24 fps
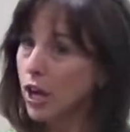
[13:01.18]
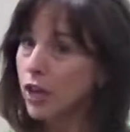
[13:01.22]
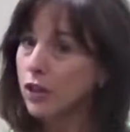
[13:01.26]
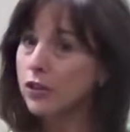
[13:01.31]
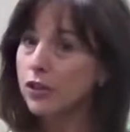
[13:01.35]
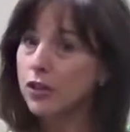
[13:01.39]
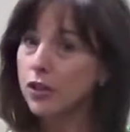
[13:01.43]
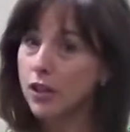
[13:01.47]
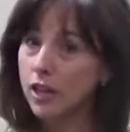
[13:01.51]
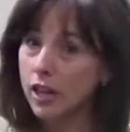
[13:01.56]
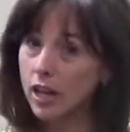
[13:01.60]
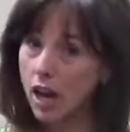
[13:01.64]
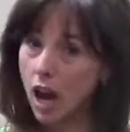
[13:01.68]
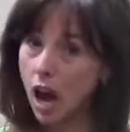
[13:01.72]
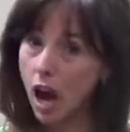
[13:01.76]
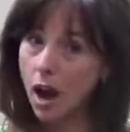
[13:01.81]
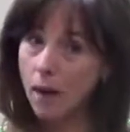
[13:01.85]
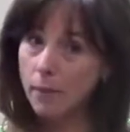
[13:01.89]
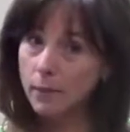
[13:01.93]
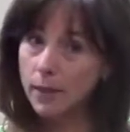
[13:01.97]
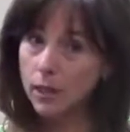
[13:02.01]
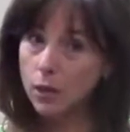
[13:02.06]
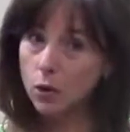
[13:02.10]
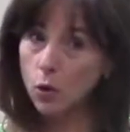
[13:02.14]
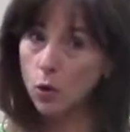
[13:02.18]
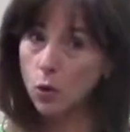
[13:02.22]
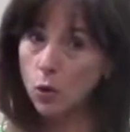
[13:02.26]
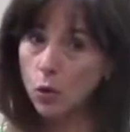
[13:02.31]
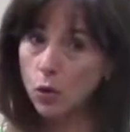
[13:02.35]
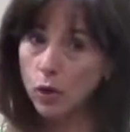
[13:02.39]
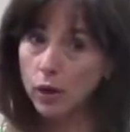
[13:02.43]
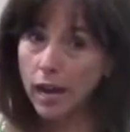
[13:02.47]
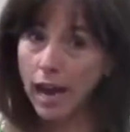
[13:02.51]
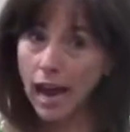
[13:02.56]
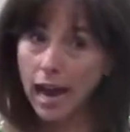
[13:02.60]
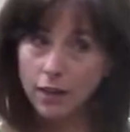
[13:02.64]
to the Common
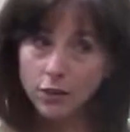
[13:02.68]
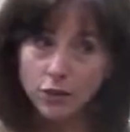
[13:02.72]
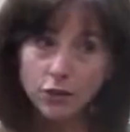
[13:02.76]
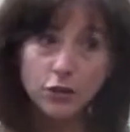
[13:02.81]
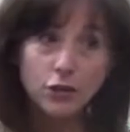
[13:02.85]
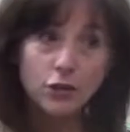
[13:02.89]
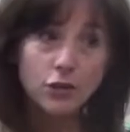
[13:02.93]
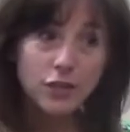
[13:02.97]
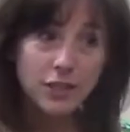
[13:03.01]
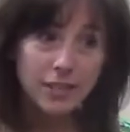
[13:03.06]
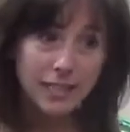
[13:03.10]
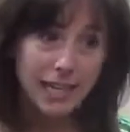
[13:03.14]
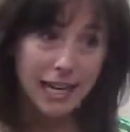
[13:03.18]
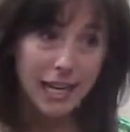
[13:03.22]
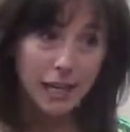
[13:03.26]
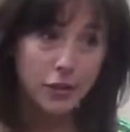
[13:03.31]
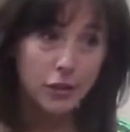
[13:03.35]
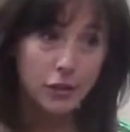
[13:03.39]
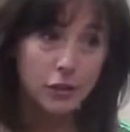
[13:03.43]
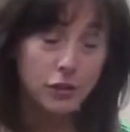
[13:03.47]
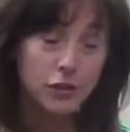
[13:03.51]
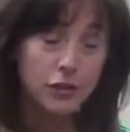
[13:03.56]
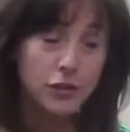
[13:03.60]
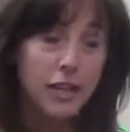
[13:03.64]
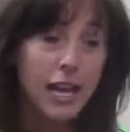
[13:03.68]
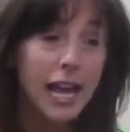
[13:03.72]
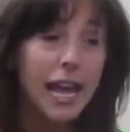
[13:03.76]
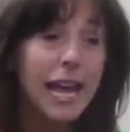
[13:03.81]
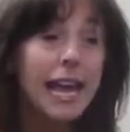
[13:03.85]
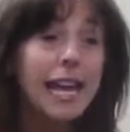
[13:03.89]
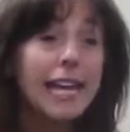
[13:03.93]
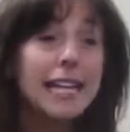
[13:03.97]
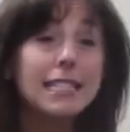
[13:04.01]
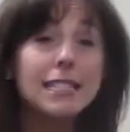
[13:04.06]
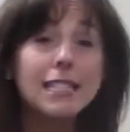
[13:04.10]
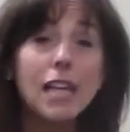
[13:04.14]
Core national standards
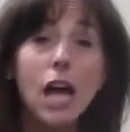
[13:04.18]
is